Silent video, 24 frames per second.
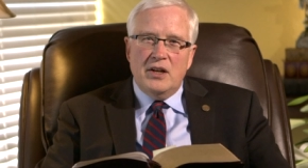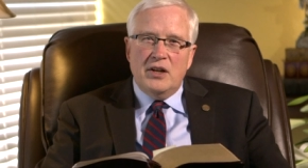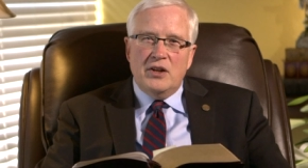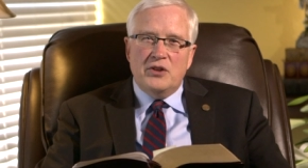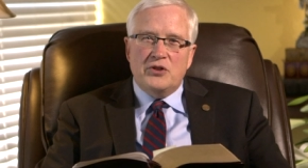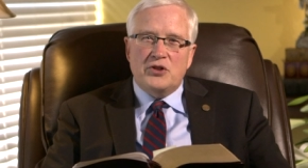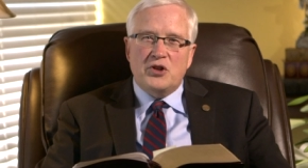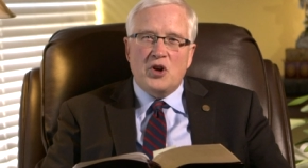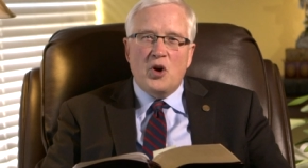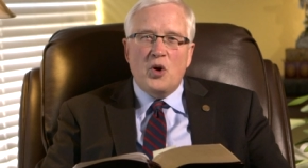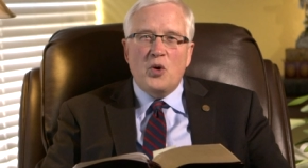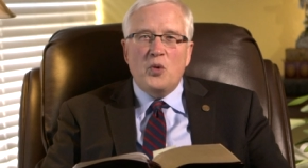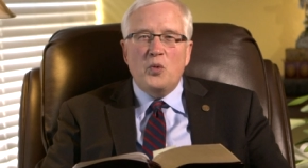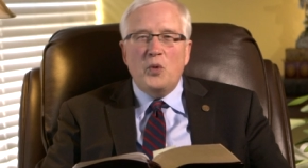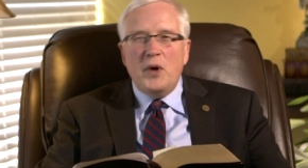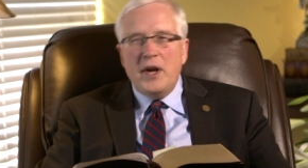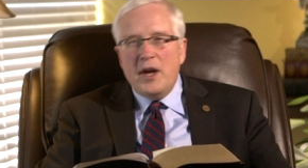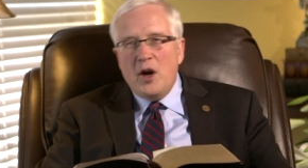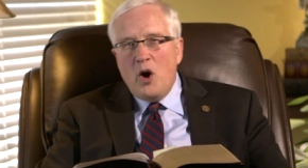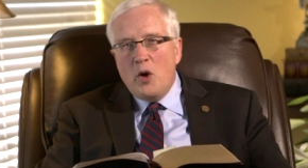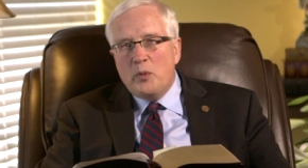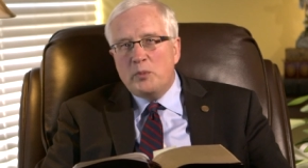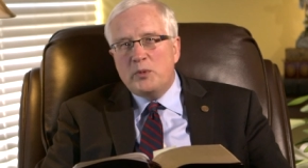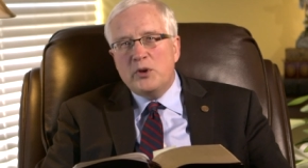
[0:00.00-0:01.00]
So we
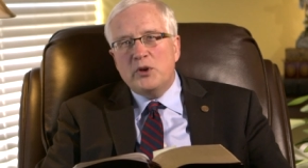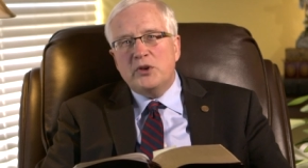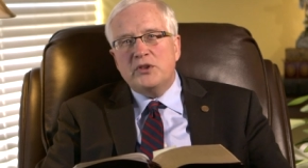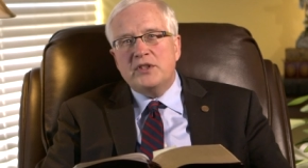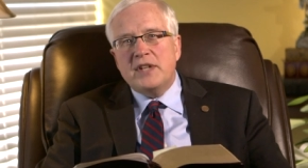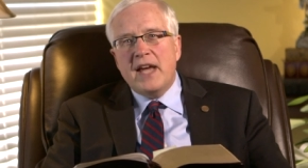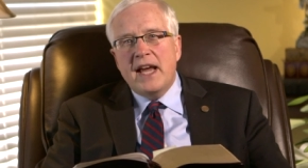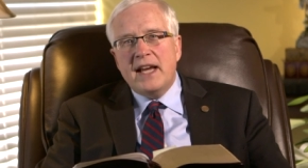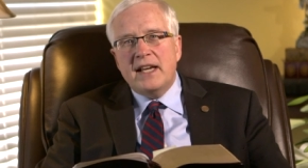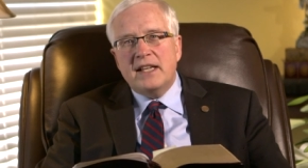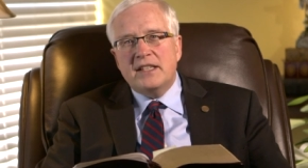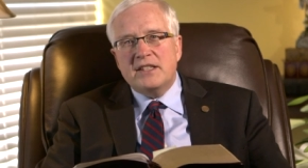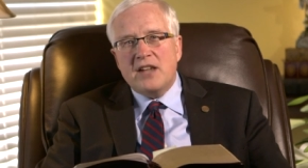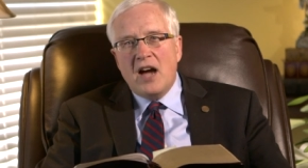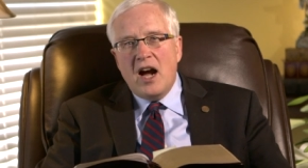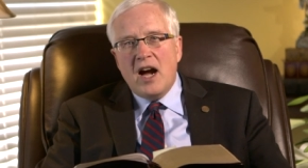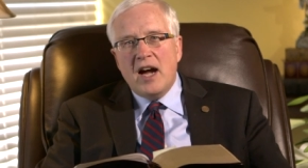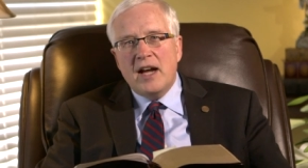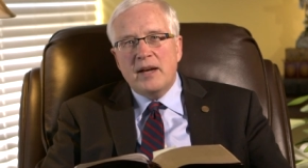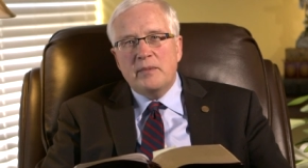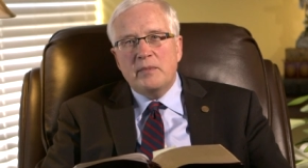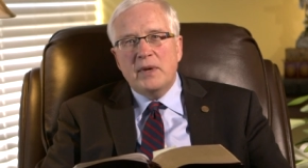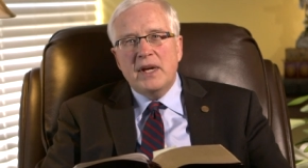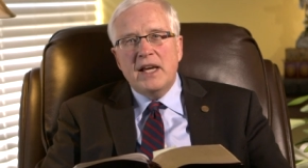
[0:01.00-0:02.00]
hope you'll take
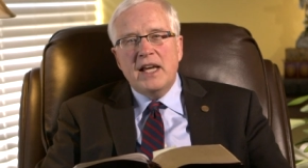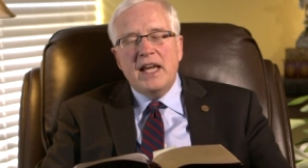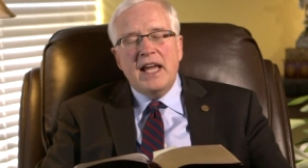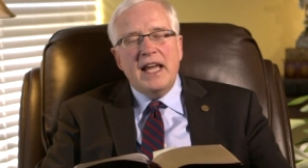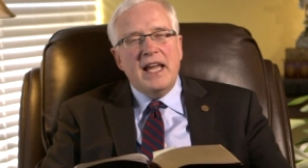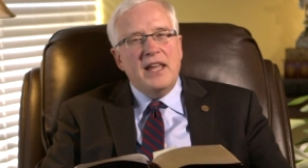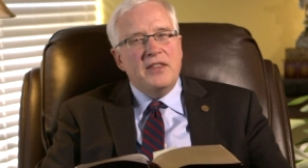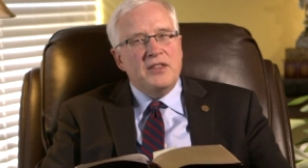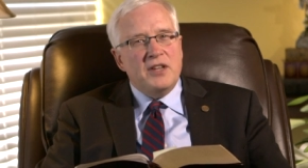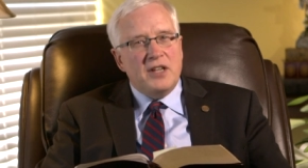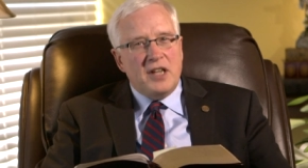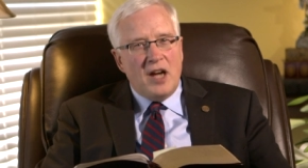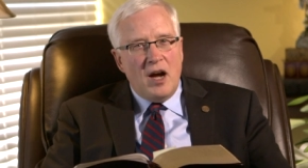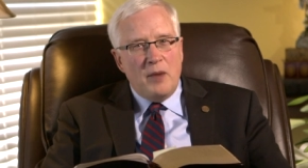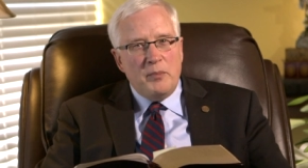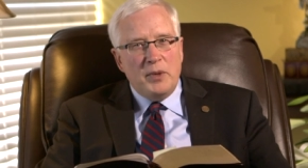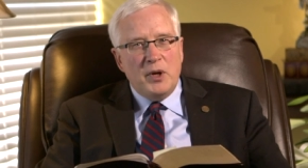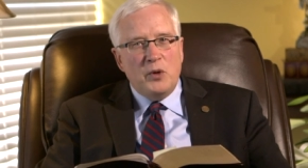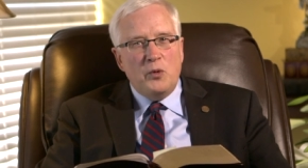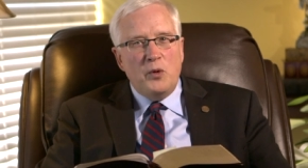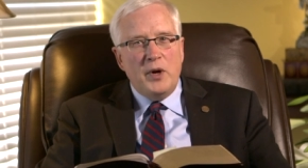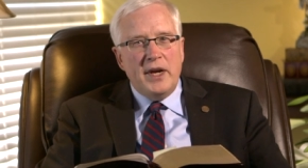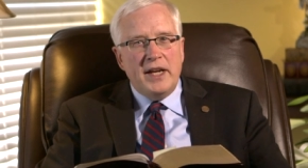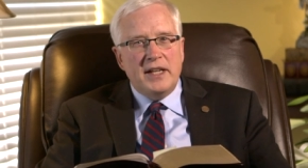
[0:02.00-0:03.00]
time in the
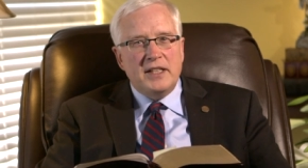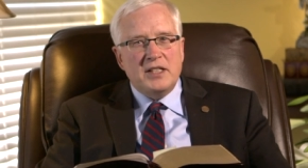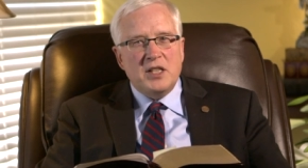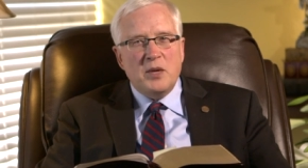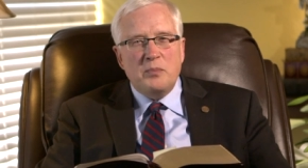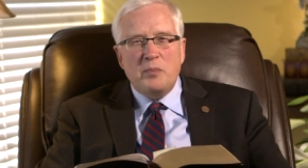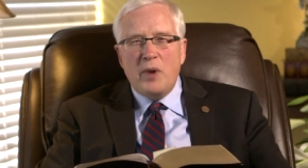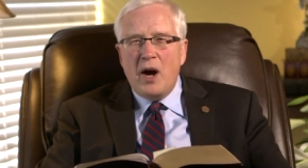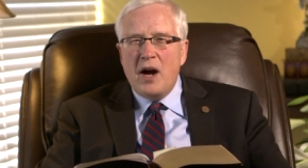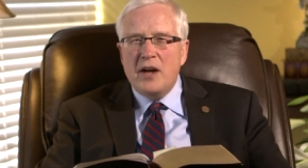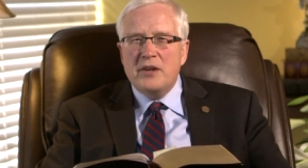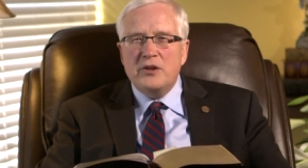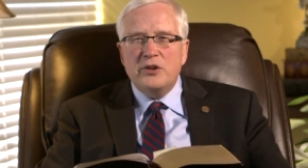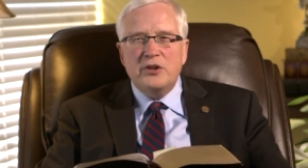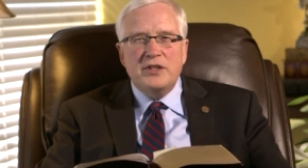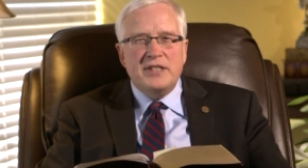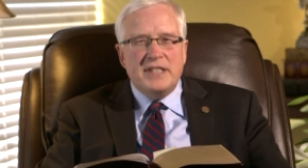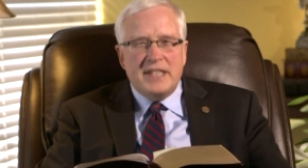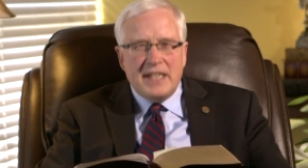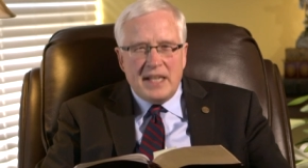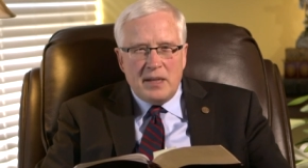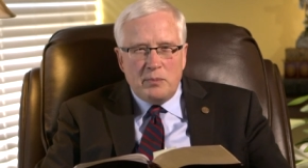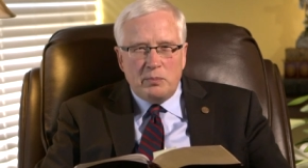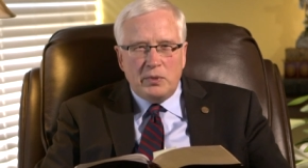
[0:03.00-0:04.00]
coming week to ponder
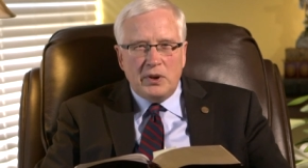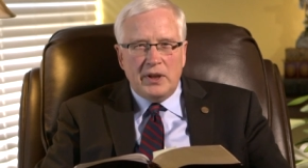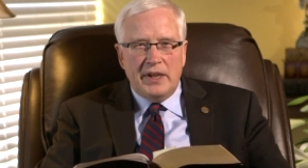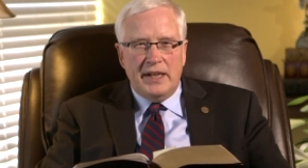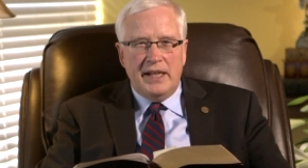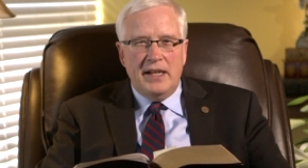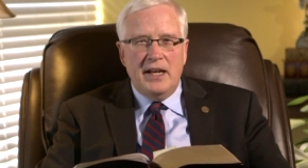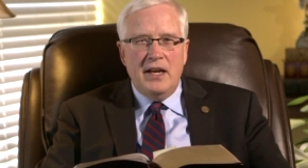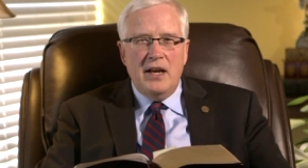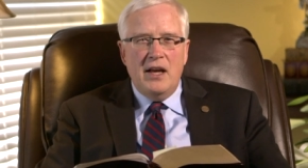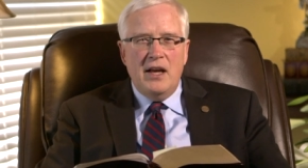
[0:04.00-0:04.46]
deeply